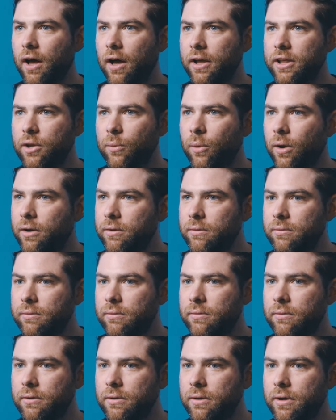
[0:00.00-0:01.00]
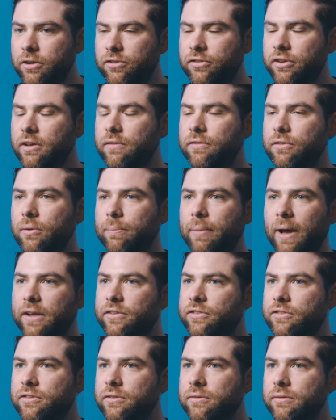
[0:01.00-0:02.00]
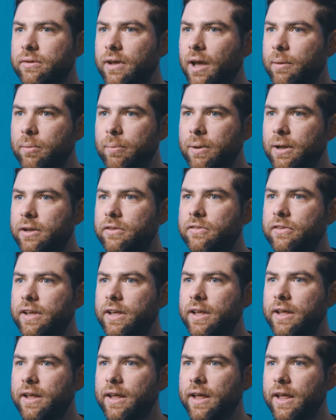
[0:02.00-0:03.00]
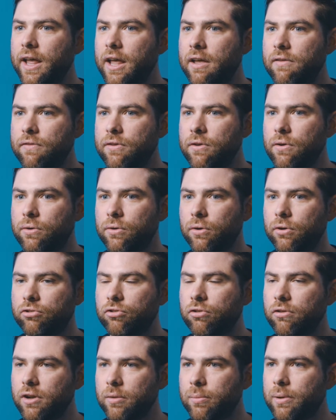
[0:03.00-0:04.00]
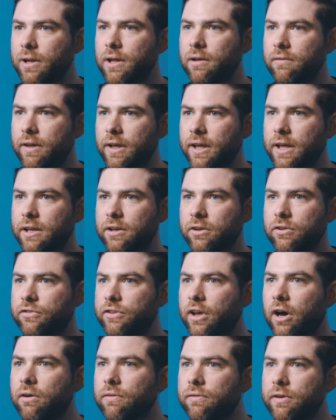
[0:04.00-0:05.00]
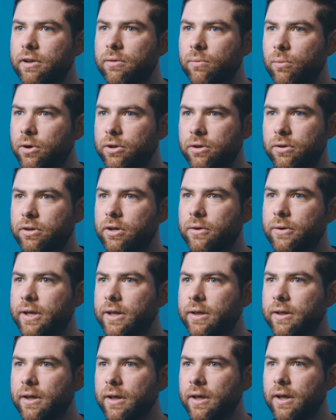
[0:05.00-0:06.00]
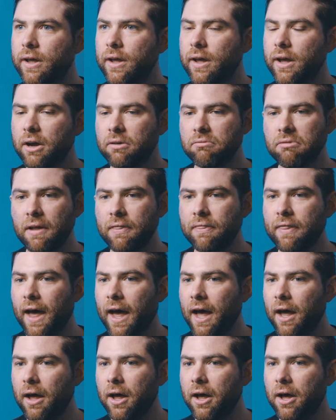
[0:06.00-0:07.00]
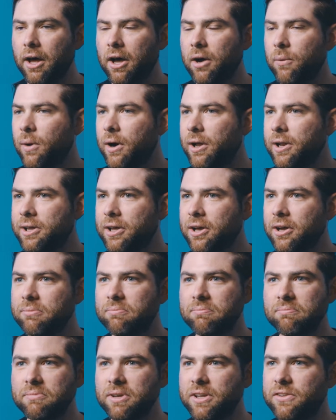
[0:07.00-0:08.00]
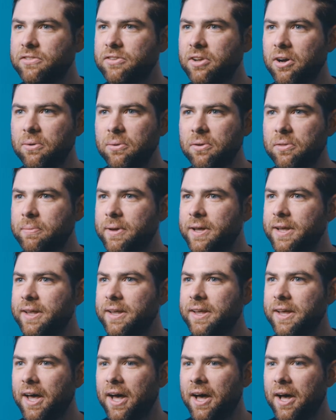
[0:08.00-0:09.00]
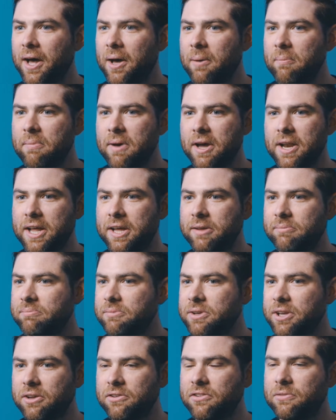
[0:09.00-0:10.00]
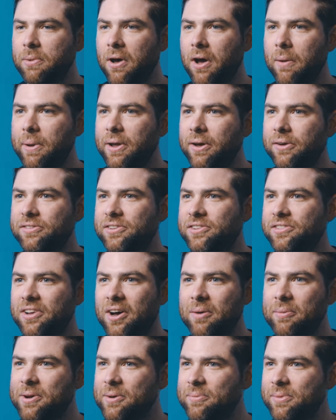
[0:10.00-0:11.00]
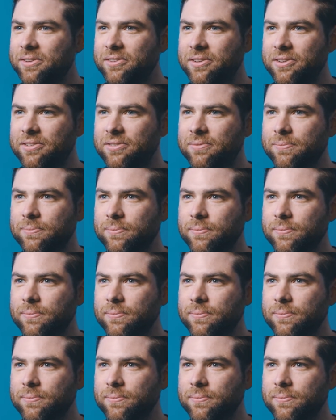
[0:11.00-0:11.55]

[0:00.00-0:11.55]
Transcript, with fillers: You won't achieve your best capability if you're not truly believing in yourself and in what you're doing. I read that a while ago. It stuck with me, and it spurred me on to start my own business.